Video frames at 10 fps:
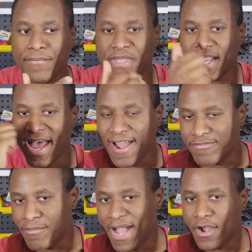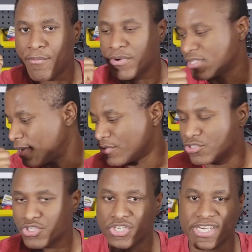Then I have the backup book that I'm going
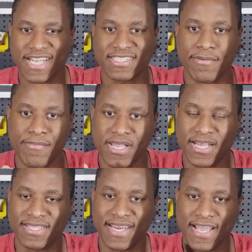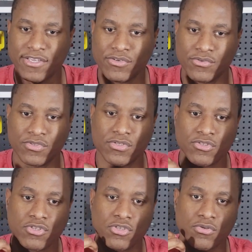to show you guys in a minute that I used
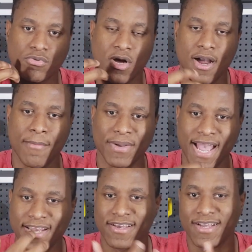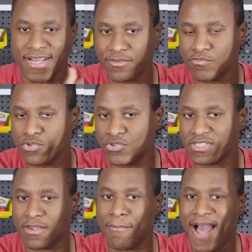to kind of
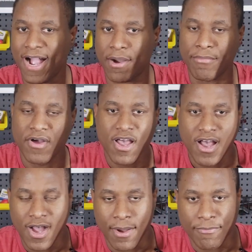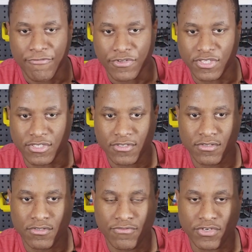use as a backup for
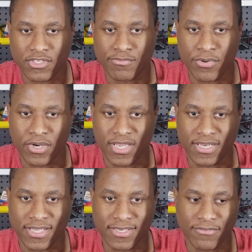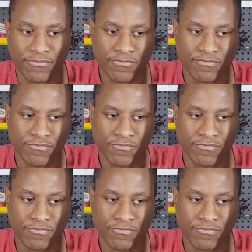this book, and